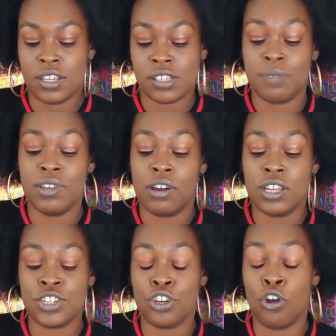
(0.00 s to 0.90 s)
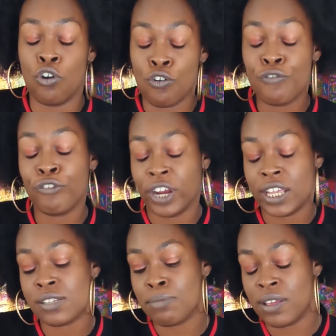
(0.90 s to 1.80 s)
Some of y'all, it's your old
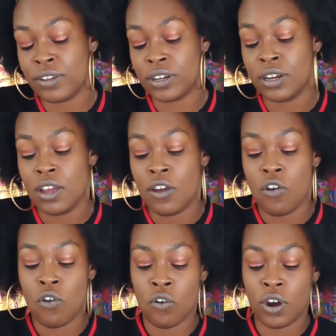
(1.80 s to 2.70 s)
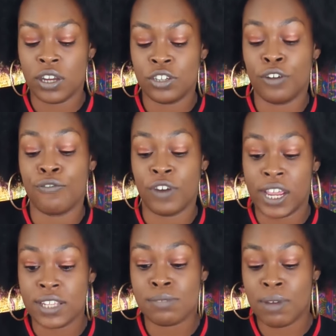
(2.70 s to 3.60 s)
friend's mother or your
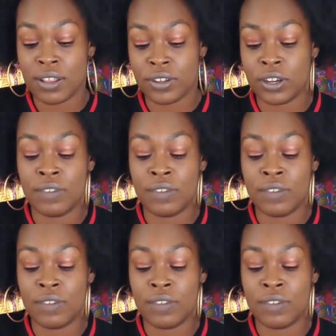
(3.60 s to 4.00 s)
friend's mother.